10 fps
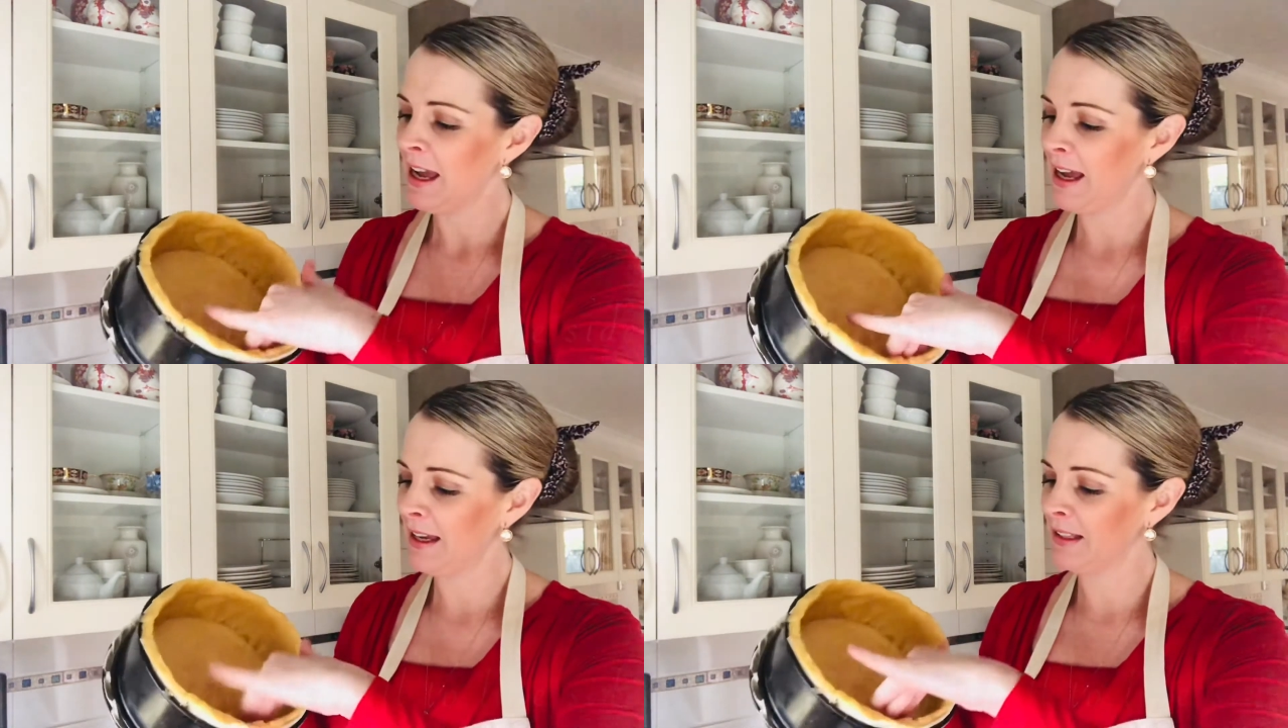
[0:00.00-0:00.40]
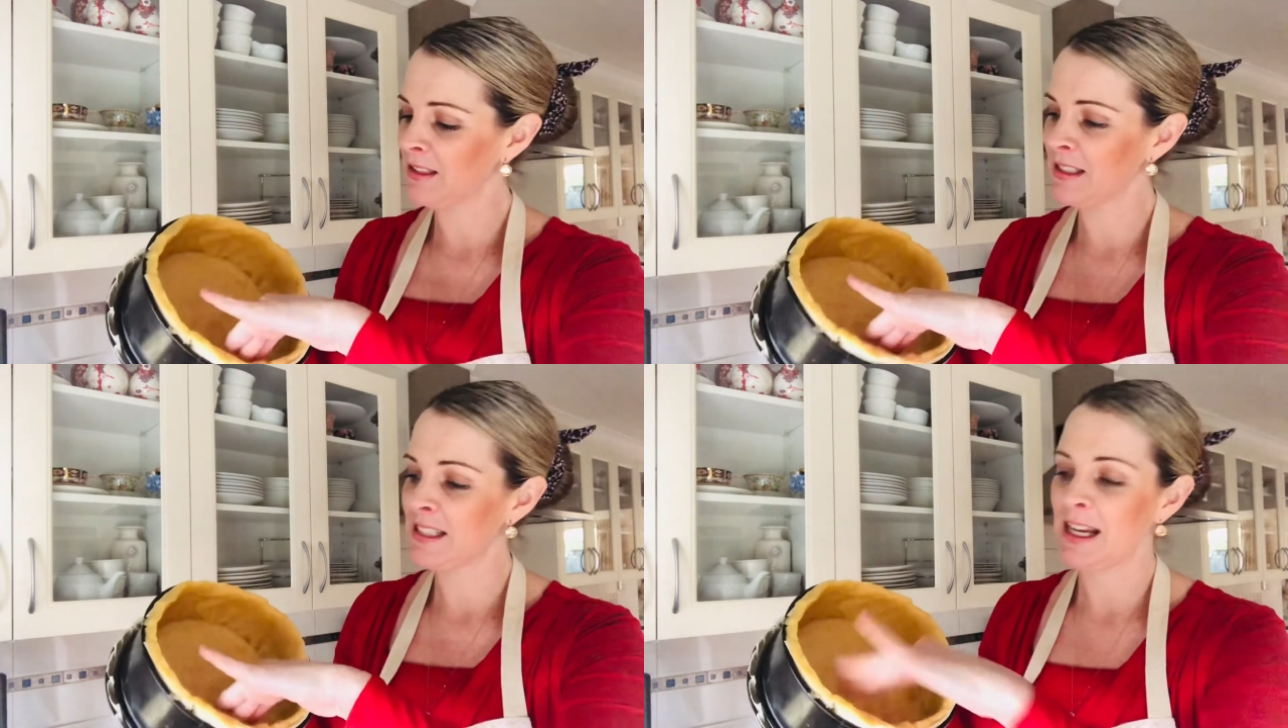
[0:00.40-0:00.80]

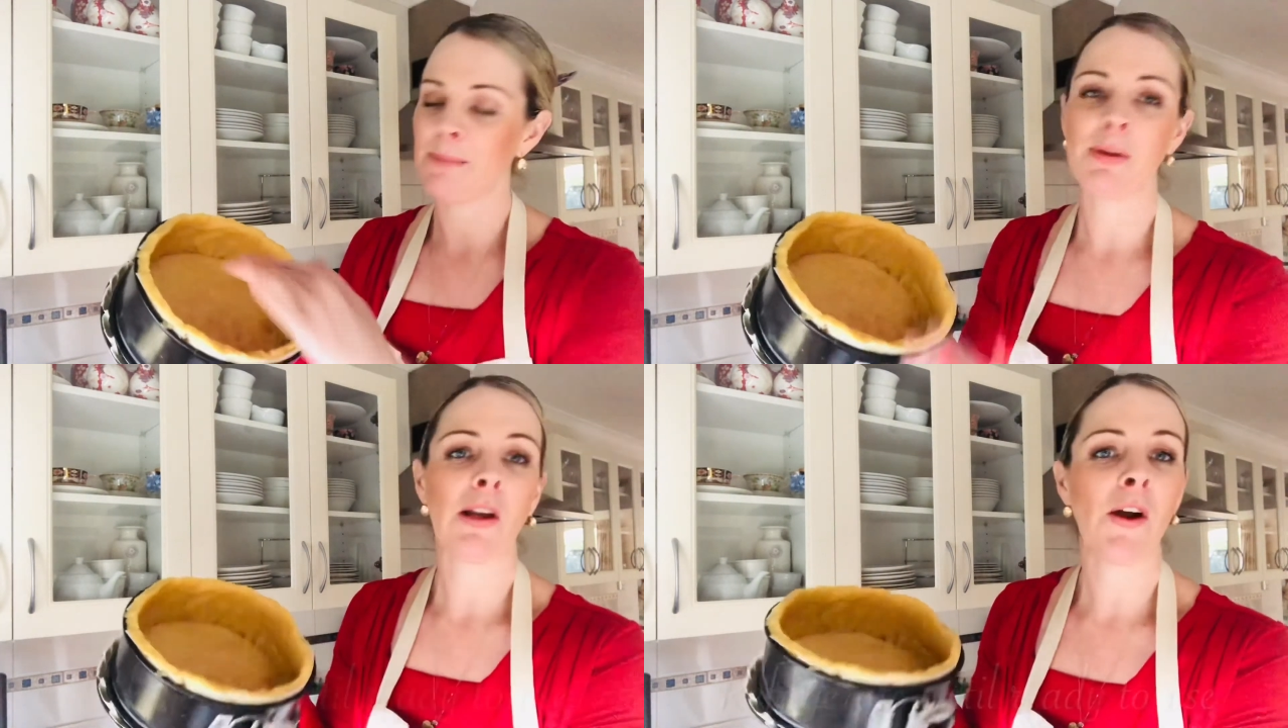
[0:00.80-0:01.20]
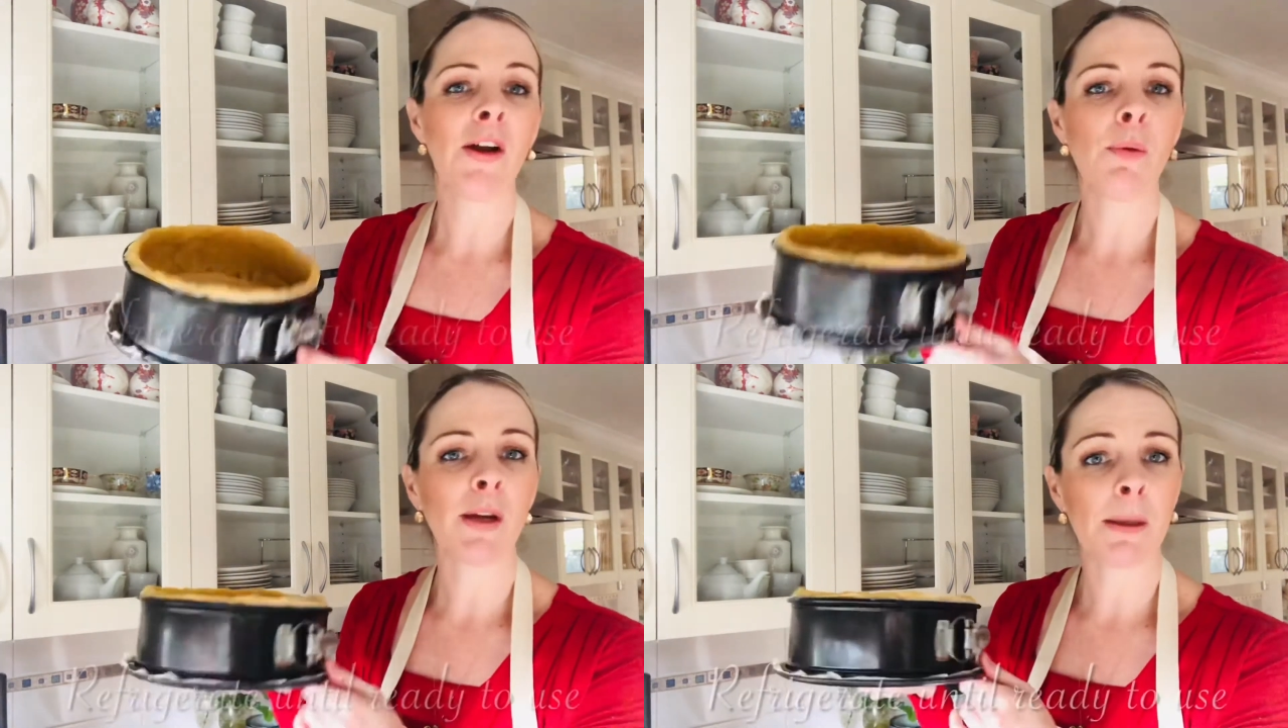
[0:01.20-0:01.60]
and down below,
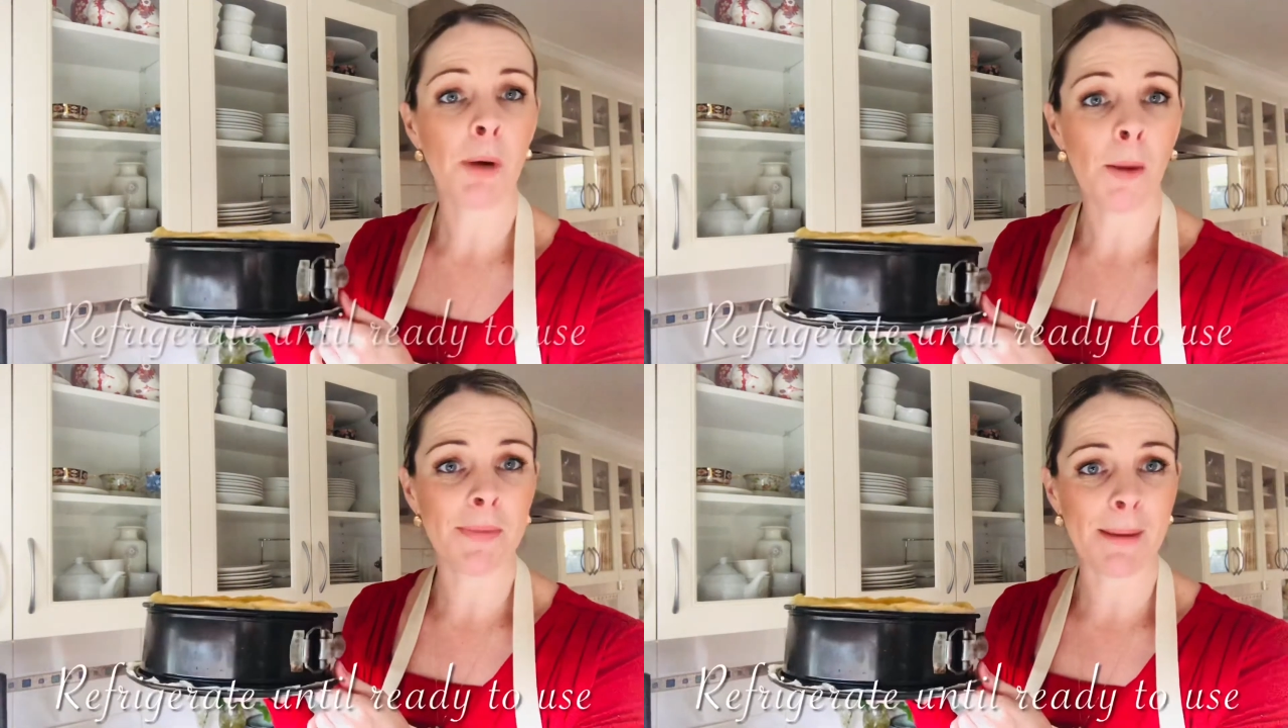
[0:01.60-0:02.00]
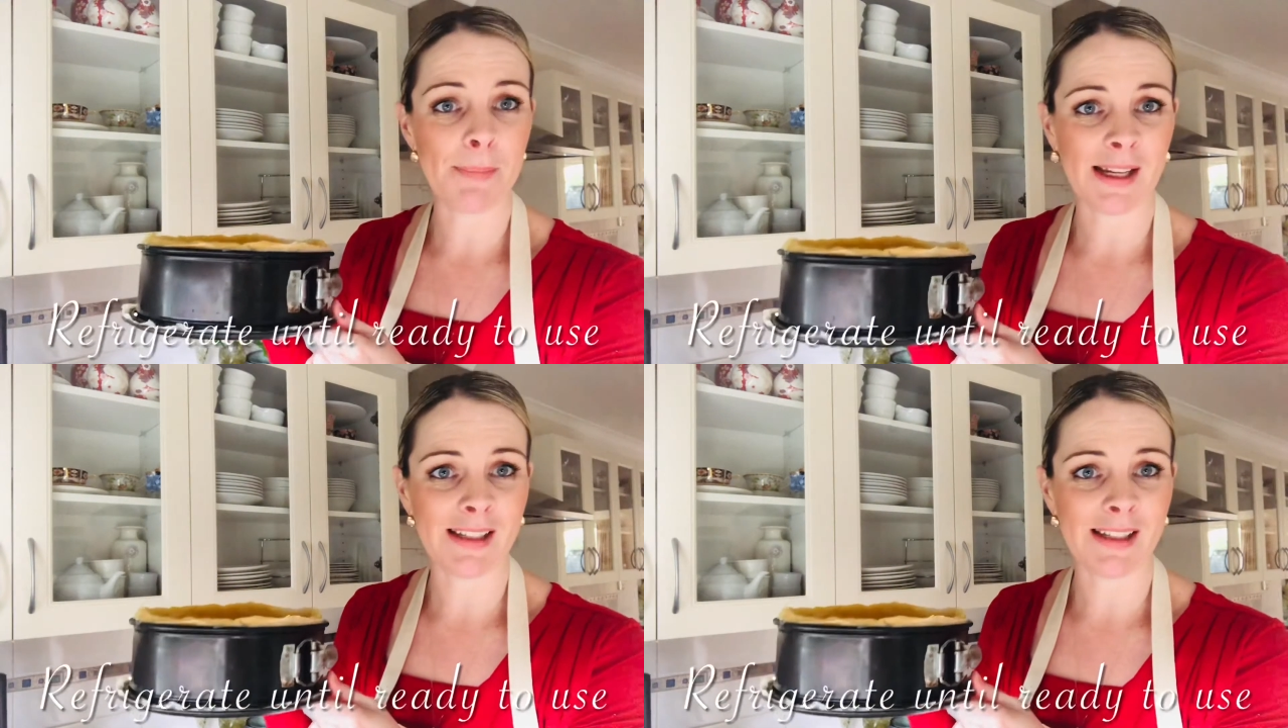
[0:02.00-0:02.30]
and we're going to pop that back